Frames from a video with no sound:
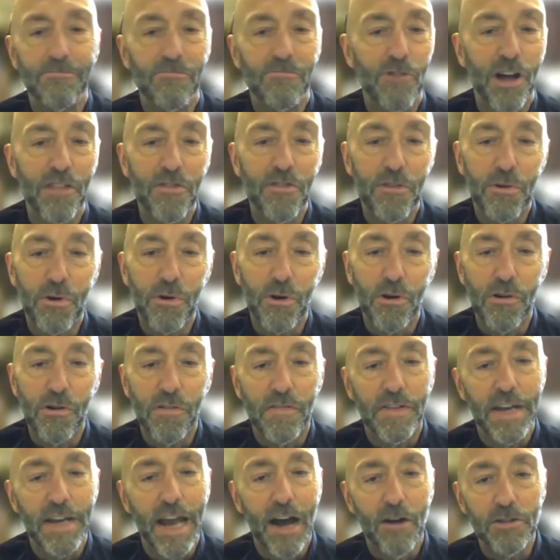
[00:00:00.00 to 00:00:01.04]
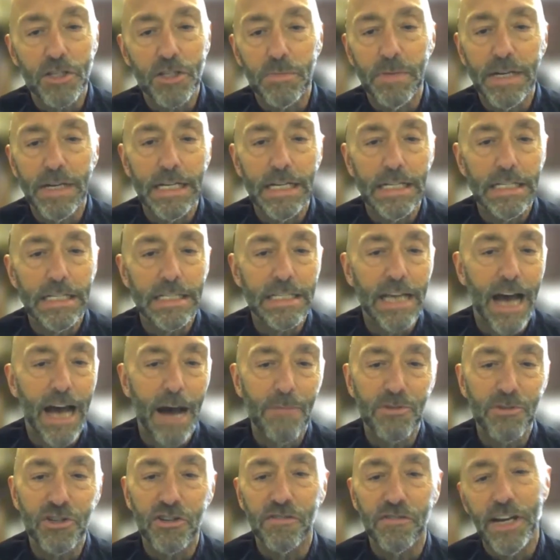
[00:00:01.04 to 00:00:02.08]
run through of announcements,
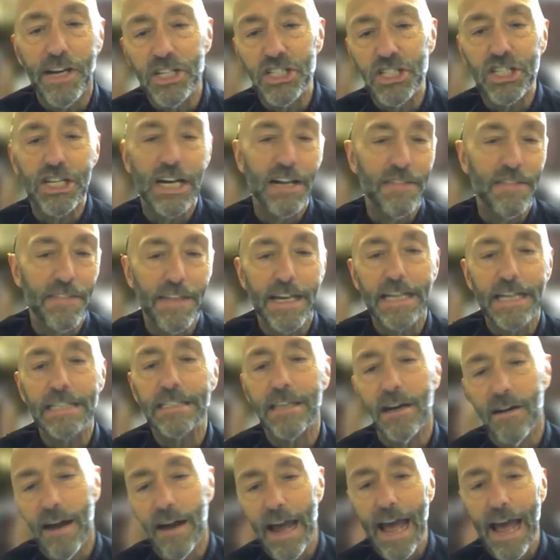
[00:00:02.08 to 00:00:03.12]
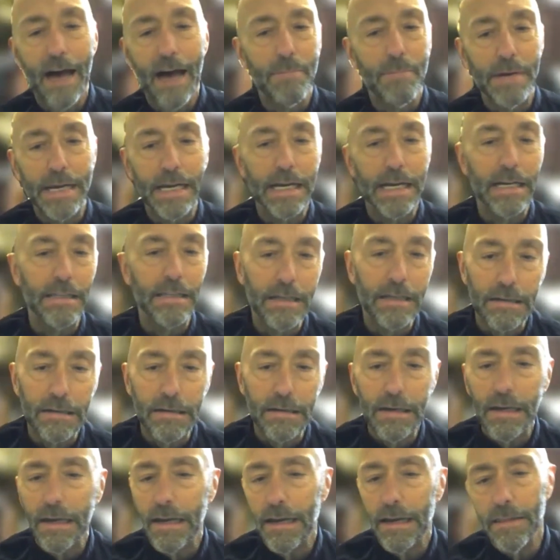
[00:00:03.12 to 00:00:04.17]
observation on things that are happening
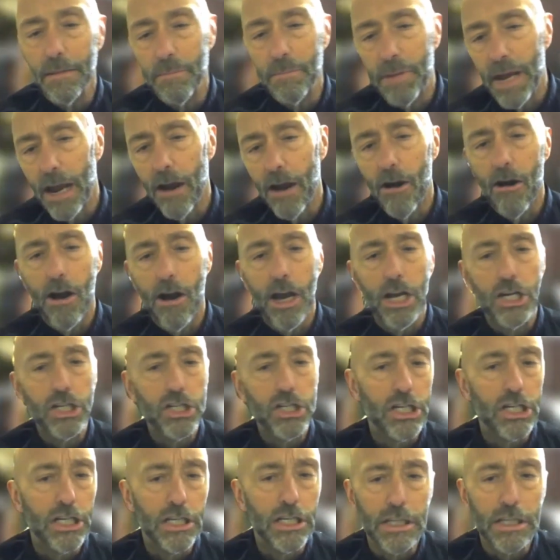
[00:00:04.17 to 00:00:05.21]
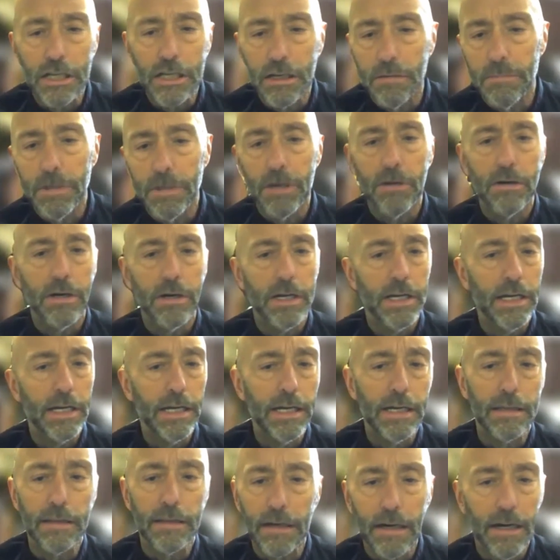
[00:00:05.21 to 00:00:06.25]
in the parish, in the
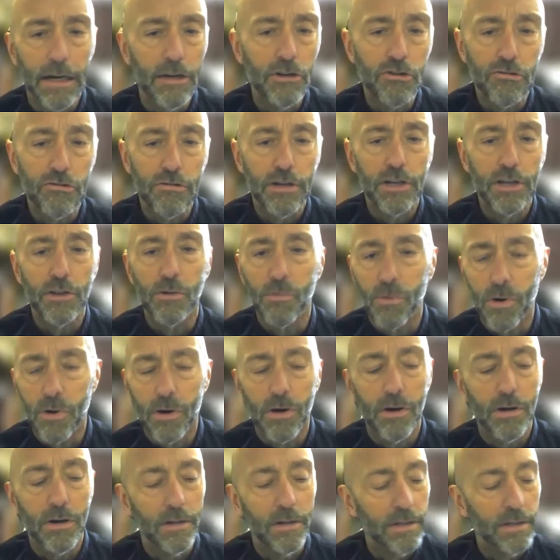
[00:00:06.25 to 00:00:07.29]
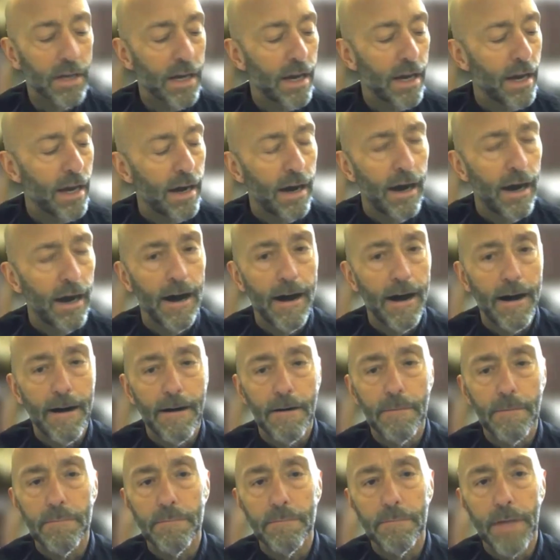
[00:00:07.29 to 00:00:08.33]
community, in the country, the world,
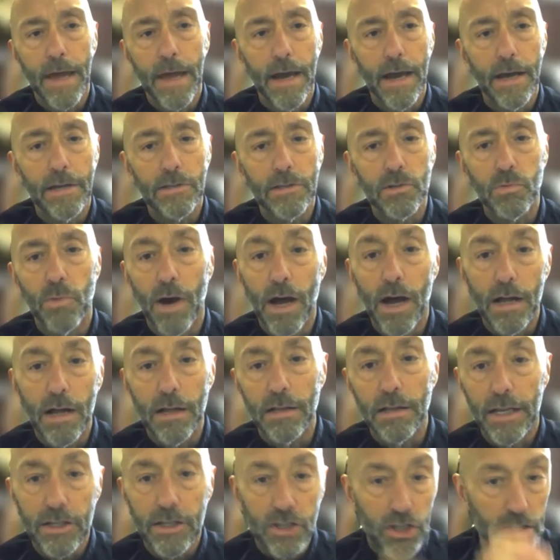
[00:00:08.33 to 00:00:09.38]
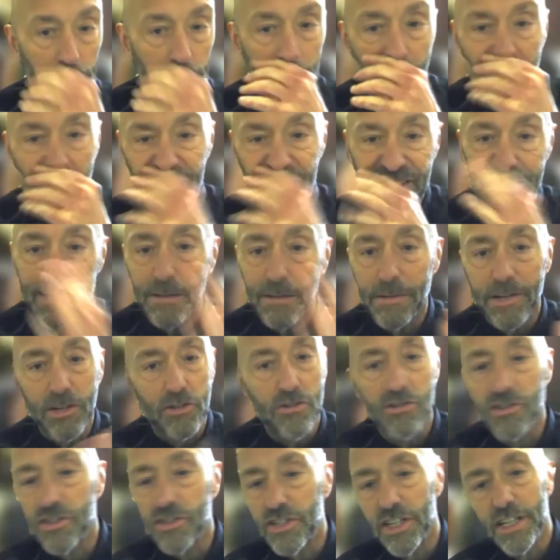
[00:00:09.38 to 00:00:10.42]
as well as sharing some
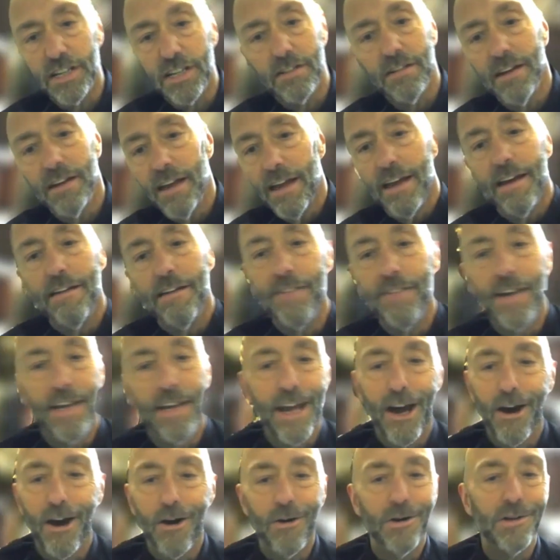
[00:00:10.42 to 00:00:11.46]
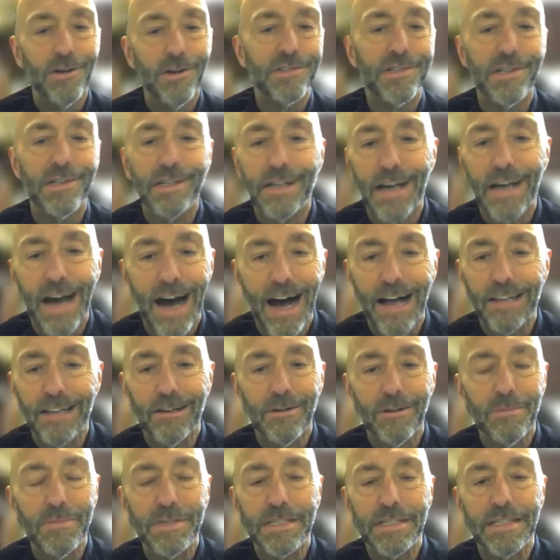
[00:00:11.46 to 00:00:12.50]
interesting videos and
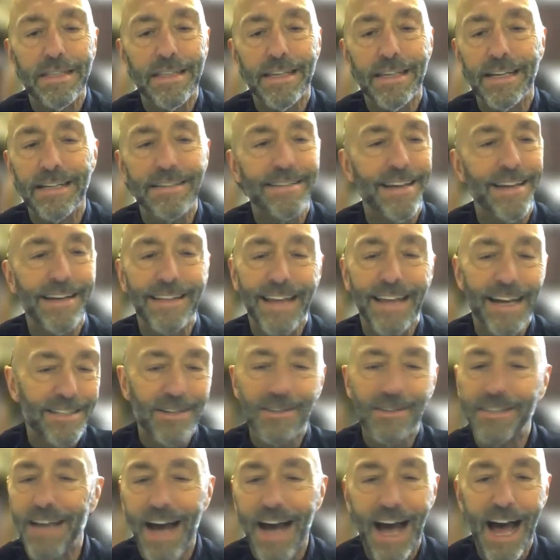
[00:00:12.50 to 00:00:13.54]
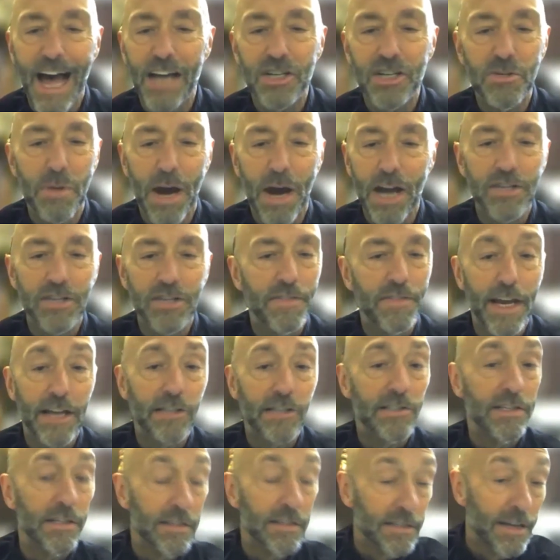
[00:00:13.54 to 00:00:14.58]
columns and things like that. So it's a hodgepodge of
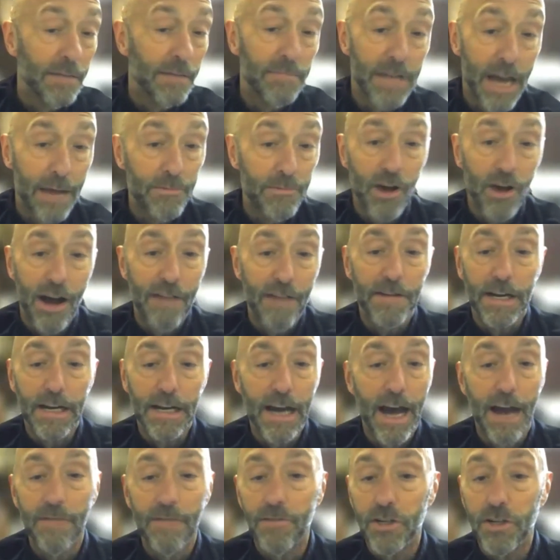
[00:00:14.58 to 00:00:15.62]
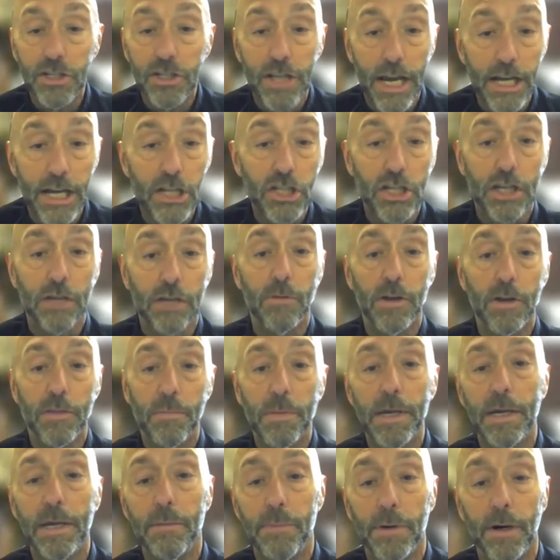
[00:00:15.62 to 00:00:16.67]
things, and sometimes often a conversation
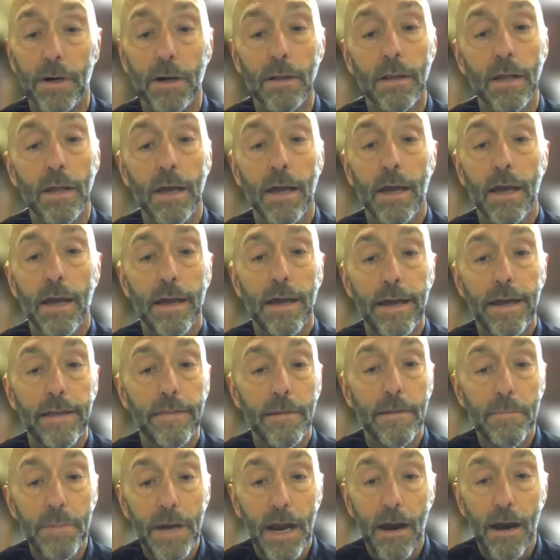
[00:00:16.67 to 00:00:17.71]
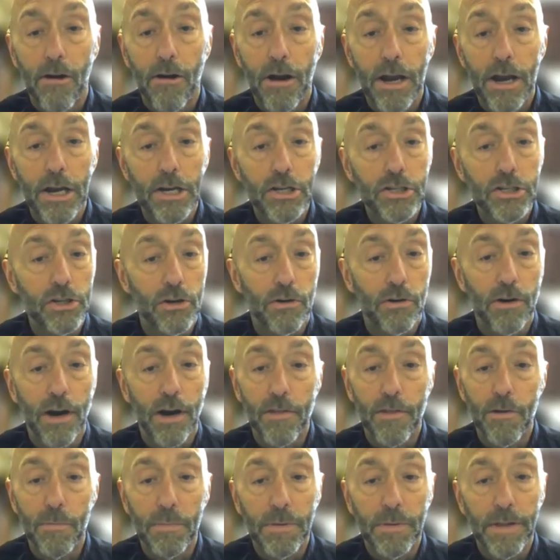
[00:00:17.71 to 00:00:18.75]
with people in the parish or
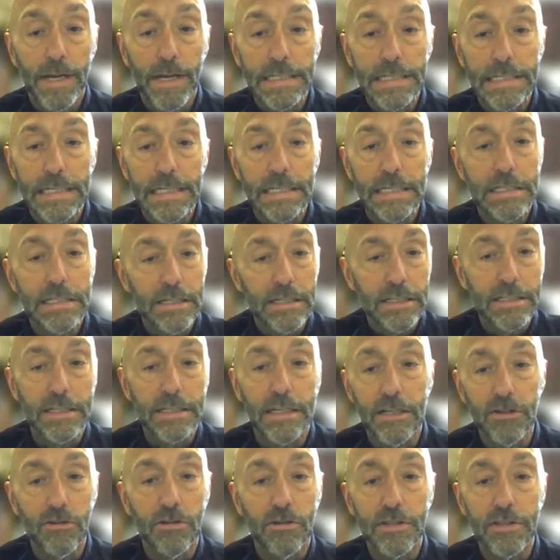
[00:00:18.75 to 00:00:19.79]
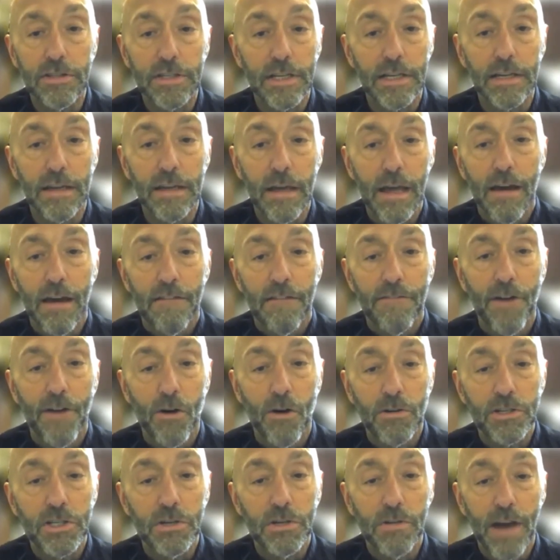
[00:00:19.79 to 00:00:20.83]
other places, just interesting
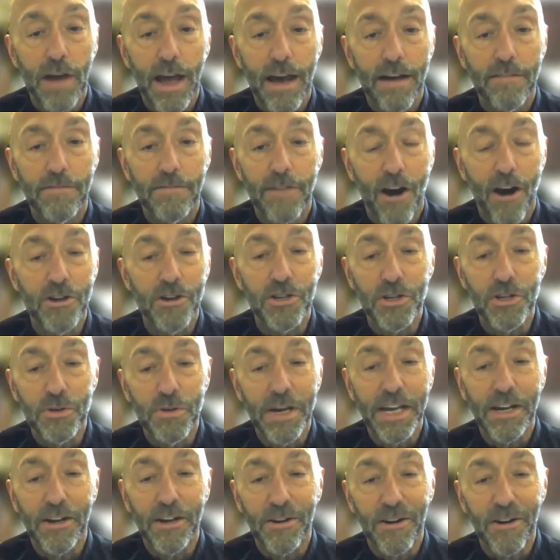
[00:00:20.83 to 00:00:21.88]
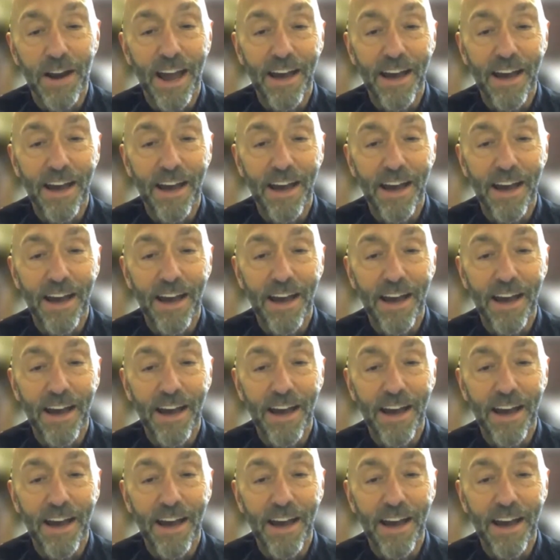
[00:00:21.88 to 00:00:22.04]
folks who are doing